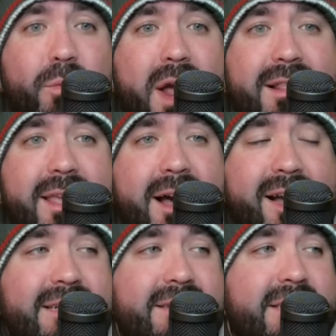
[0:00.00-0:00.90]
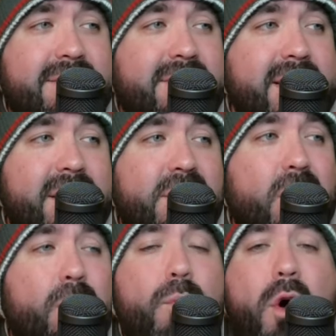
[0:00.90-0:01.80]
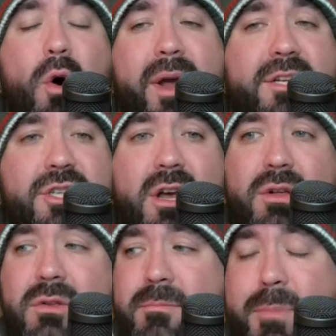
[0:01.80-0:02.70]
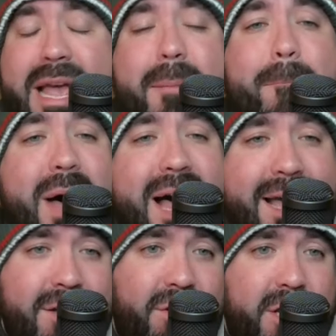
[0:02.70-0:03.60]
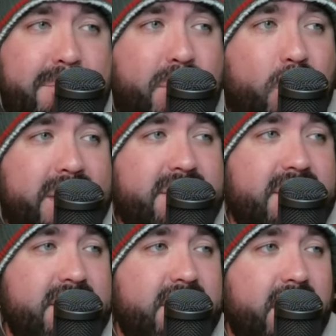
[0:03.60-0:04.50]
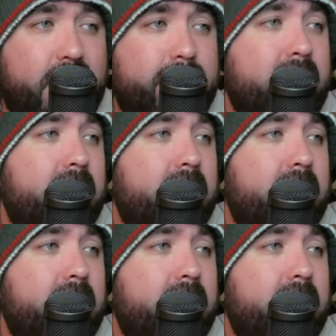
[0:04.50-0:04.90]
Riley Height. He's leading the OHL by a mile in points this year.